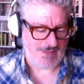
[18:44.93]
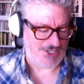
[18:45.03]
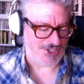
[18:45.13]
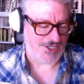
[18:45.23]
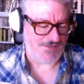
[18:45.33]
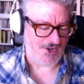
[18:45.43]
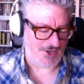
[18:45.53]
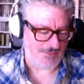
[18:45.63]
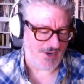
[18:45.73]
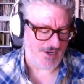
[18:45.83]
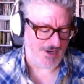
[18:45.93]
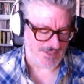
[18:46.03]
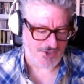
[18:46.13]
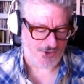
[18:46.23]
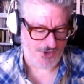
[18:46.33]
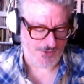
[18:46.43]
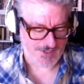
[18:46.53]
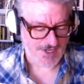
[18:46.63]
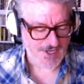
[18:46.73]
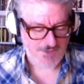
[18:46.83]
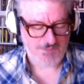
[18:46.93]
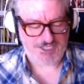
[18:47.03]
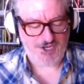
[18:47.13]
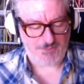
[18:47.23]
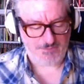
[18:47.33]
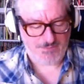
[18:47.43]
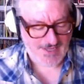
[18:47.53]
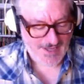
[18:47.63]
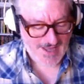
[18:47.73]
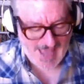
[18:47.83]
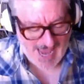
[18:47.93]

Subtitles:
mentioned in the early part of the story, but must not be